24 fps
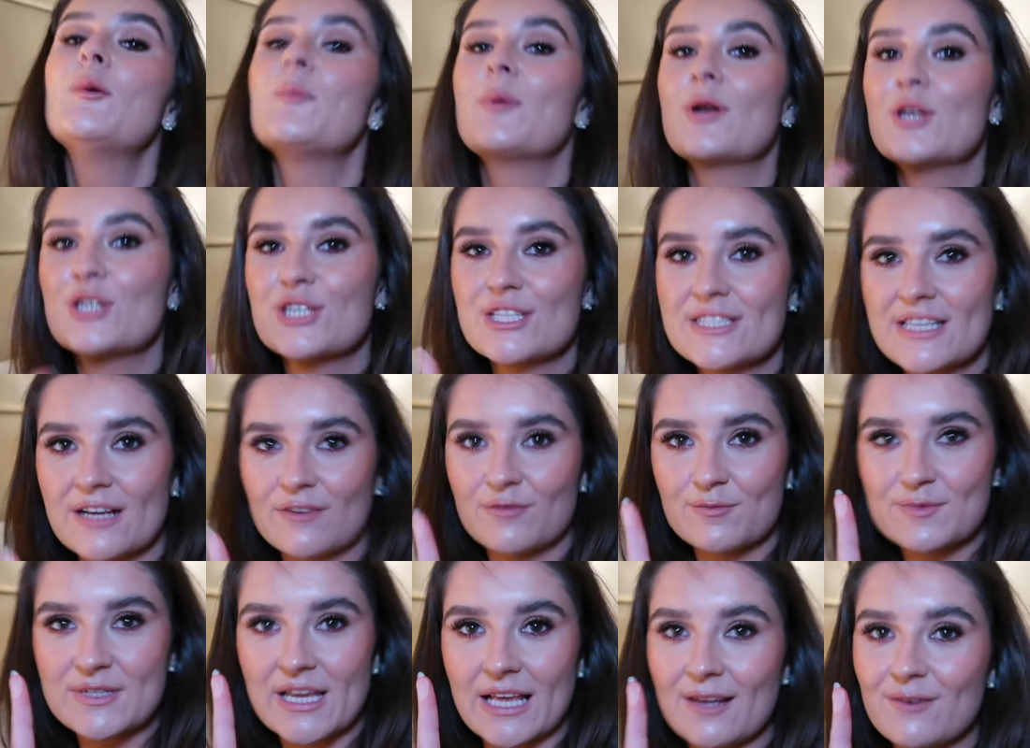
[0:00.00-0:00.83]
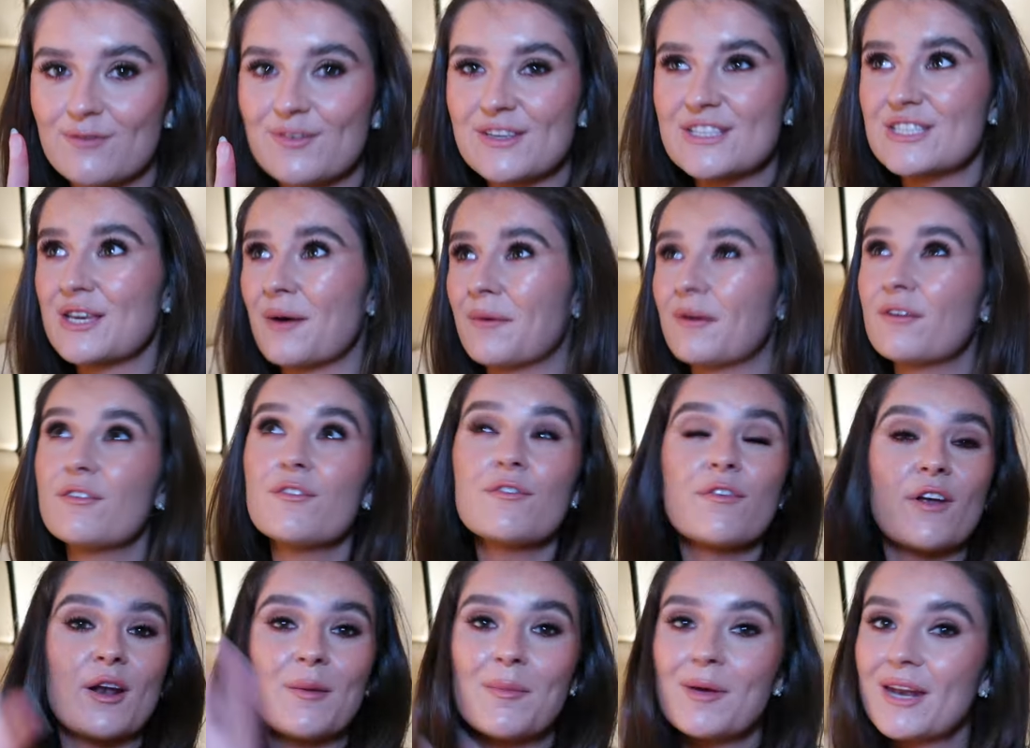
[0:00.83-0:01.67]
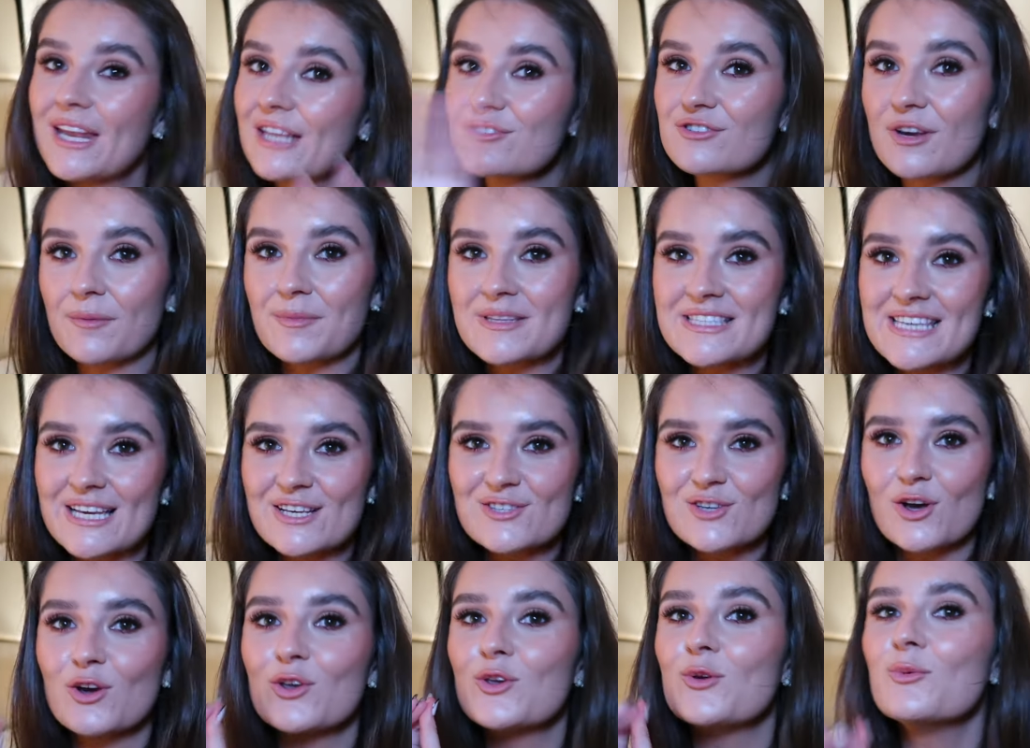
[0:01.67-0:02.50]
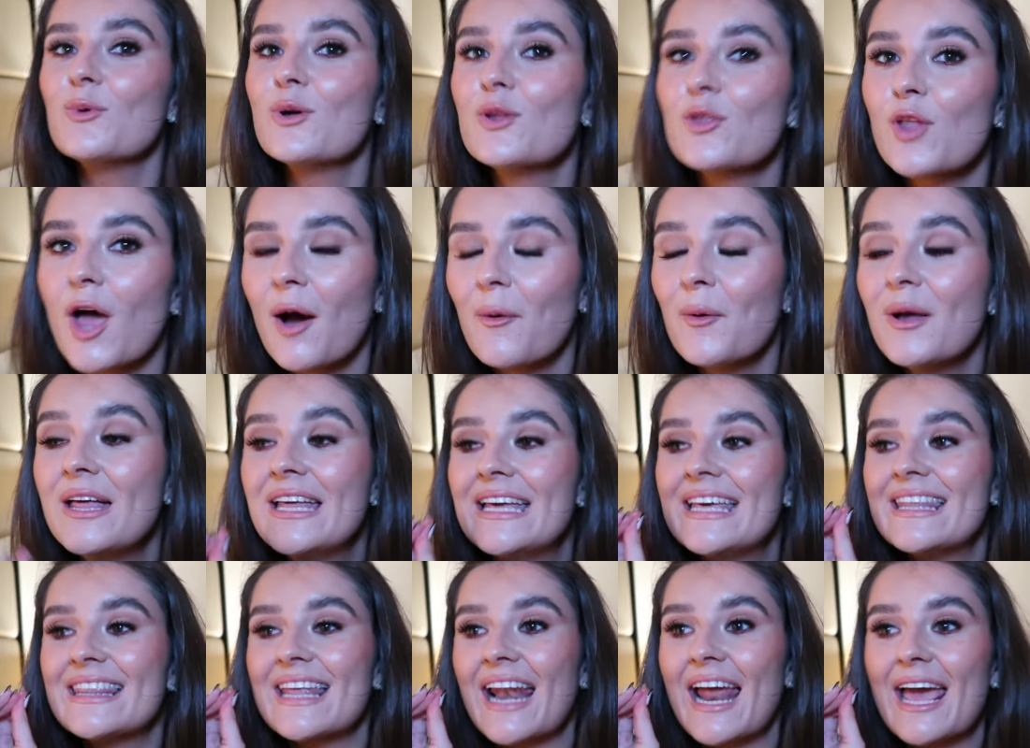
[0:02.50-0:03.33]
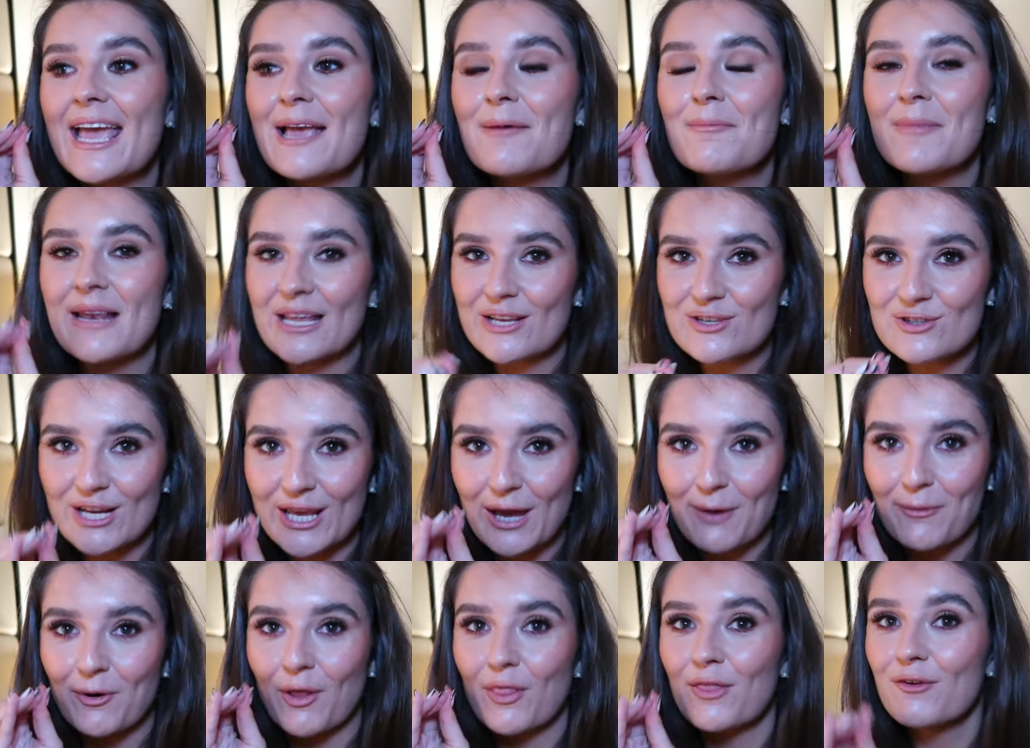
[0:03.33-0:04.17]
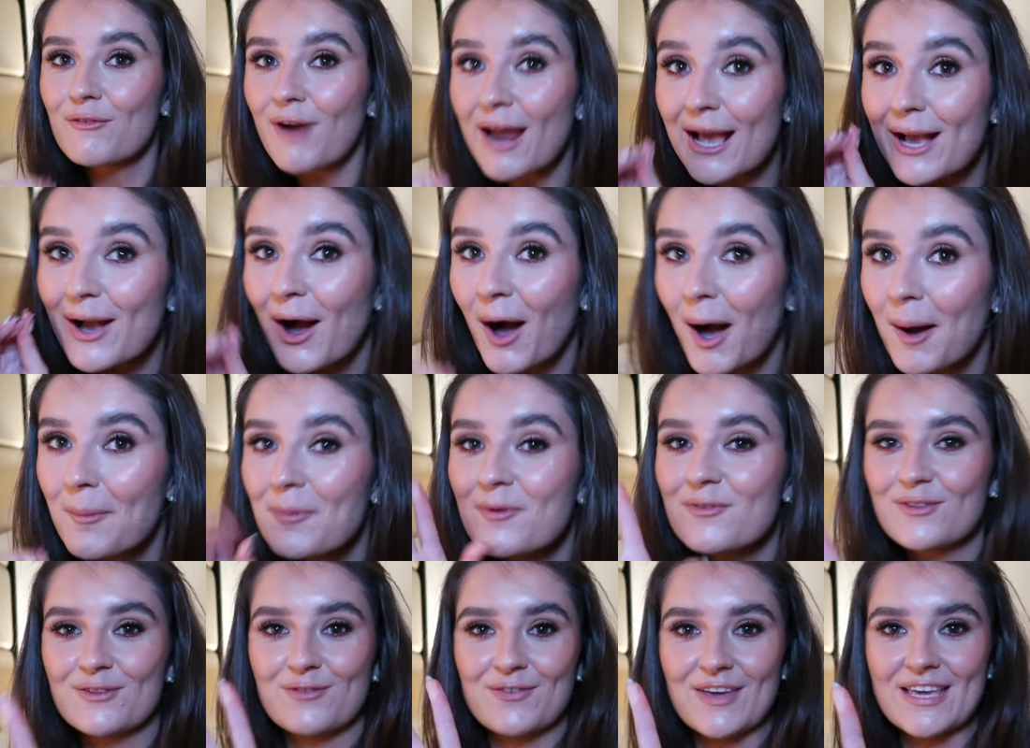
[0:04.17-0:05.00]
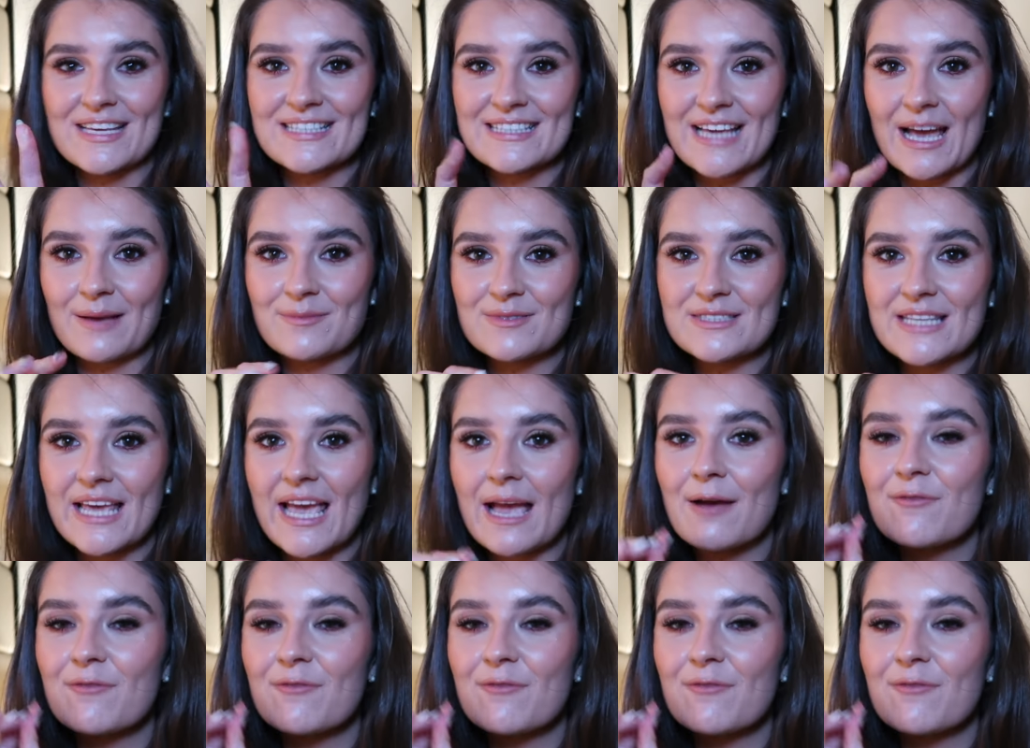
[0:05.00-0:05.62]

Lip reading: But as you can tell from the title of my video, and if you follow me on Instagram and TikTok, you will know that I am literally going on the red carpet for the first time today.